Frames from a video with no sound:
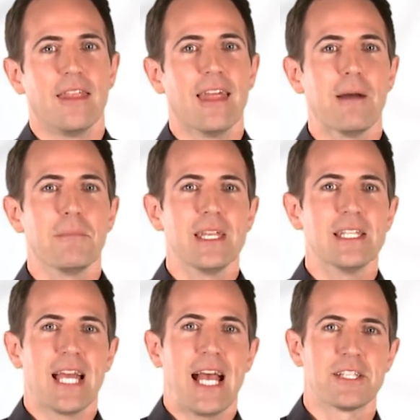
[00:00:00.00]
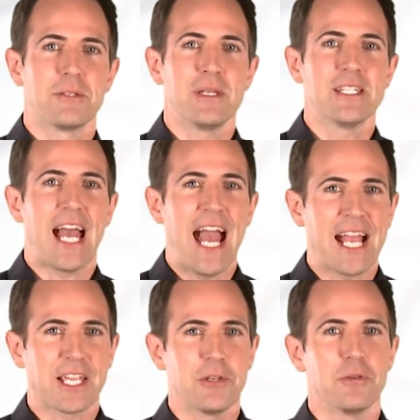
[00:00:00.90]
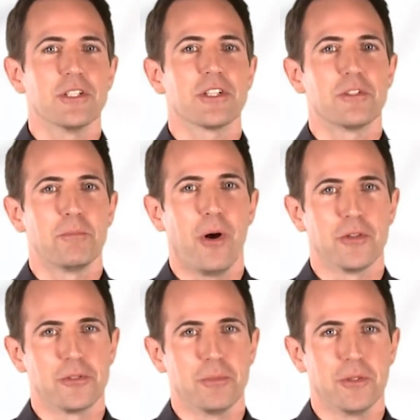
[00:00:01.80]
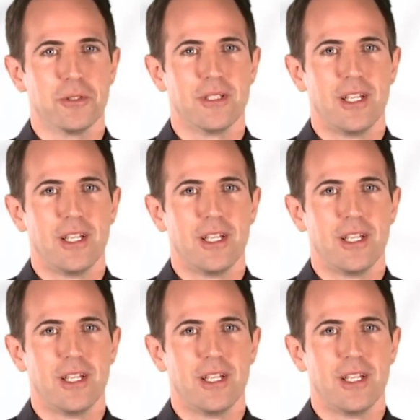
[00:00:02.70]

That means it has to be as accurate as possible.